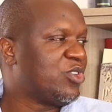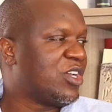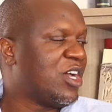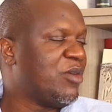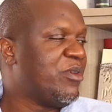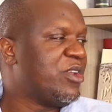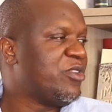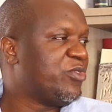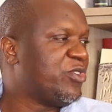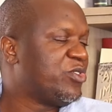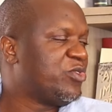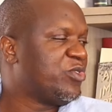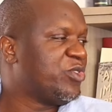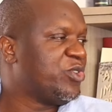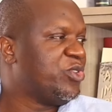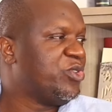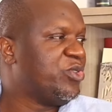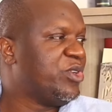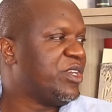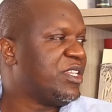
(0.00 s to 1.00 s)
to come and vote for
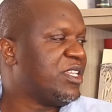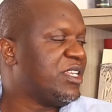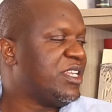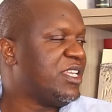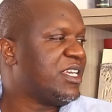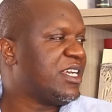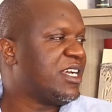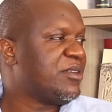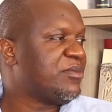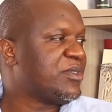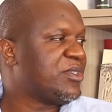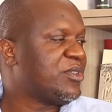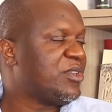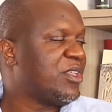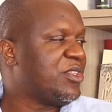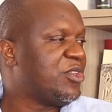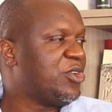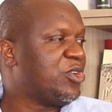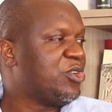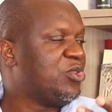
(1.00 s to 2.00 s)
you when the day comes so
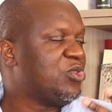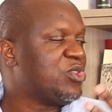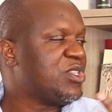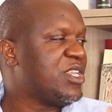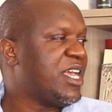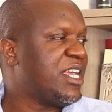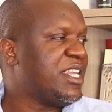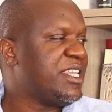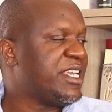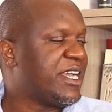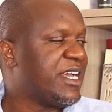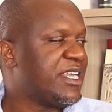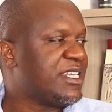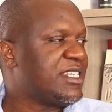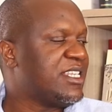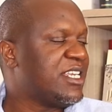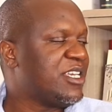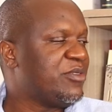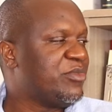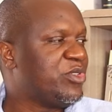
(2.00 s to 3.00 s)
that they don't lose their ID cards,
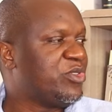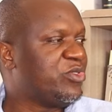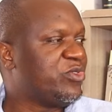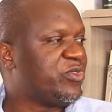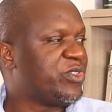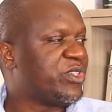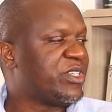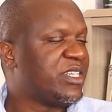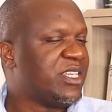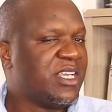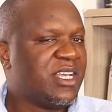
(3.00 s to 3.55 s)
they're able to vote.